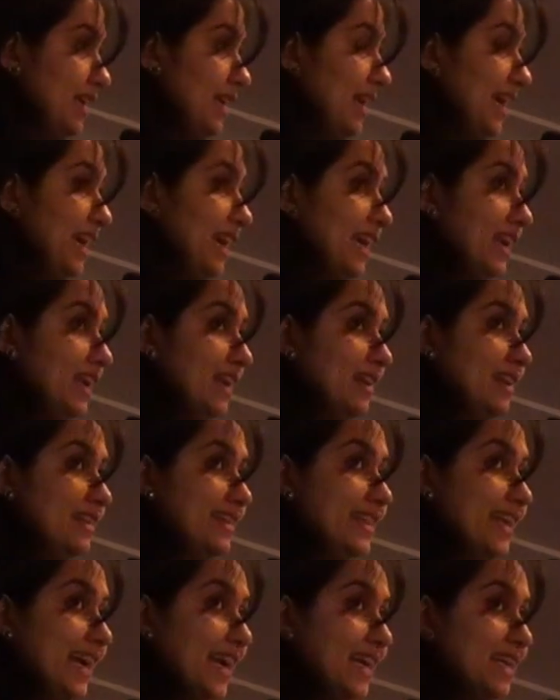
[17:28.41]
and
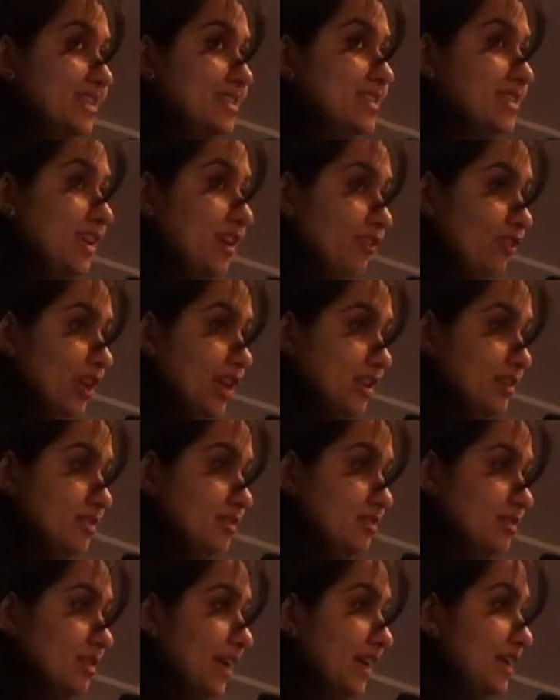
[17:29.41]
that savings
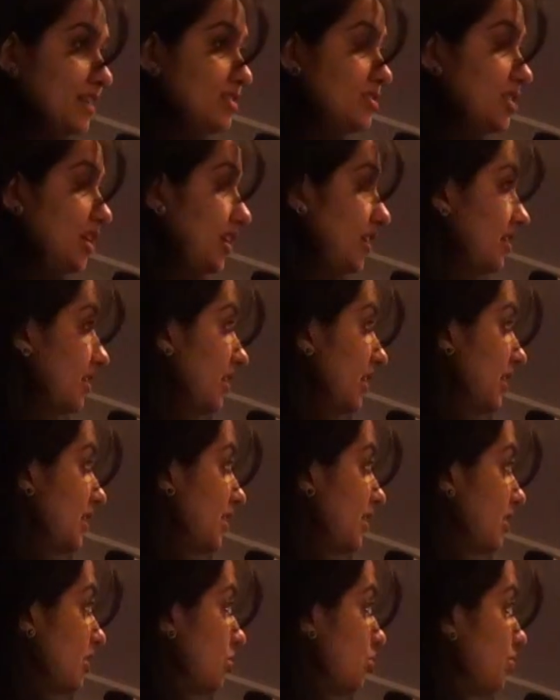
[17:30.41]
has
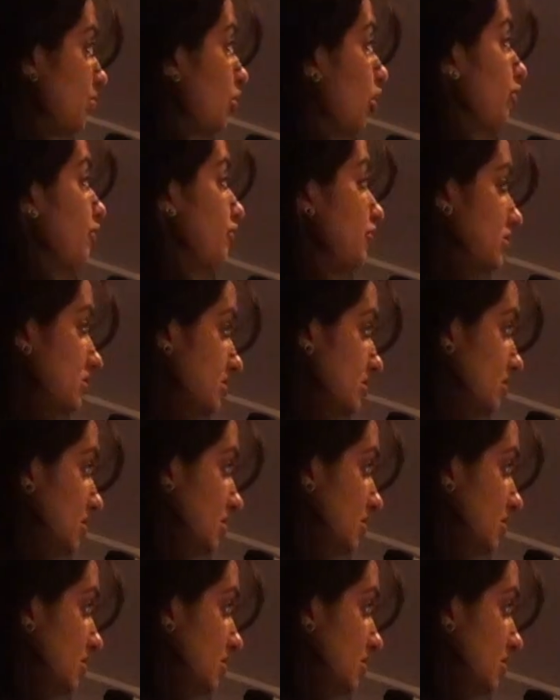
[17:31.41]
generated you profits.